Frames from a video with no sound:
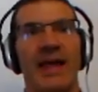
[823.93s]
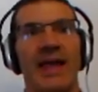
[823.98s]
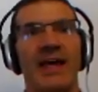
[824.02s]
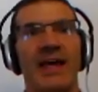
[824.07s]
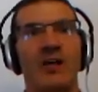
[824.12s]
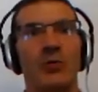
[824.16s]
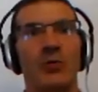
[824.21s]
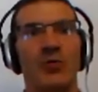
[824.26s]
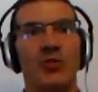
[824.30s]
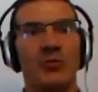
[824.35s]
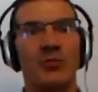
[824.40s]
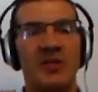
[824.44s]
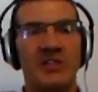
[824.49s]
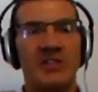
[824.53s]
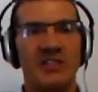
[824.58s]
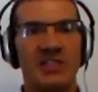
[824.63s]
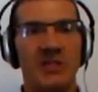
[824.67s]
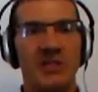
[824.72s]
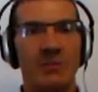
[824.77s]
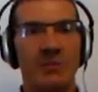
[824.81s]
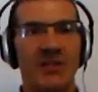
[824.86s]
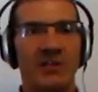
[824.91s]
and it would be
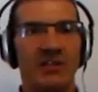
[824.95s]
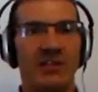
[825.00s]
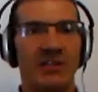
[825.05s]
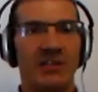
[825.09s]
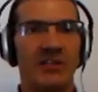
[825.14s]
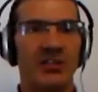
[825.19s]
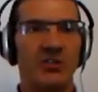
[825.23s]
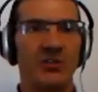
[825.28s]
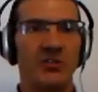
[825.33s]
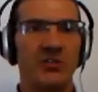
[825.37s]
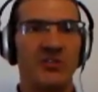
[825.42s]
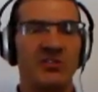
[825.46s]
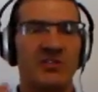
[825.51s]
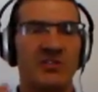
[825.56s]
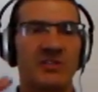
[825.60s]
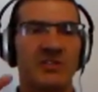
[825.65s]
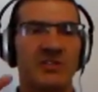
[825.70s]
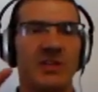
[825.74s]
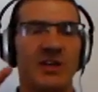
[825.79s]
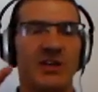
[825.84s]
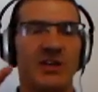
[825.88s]
typically used